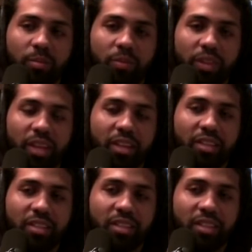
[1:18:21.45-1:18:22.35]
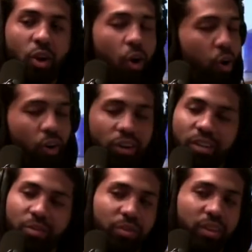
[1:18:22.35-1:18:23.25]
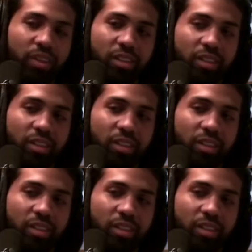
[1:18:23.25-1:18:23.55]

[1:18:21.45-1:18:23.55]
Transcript: yeah, that's why I said it's, it's hard to defend. It's, it's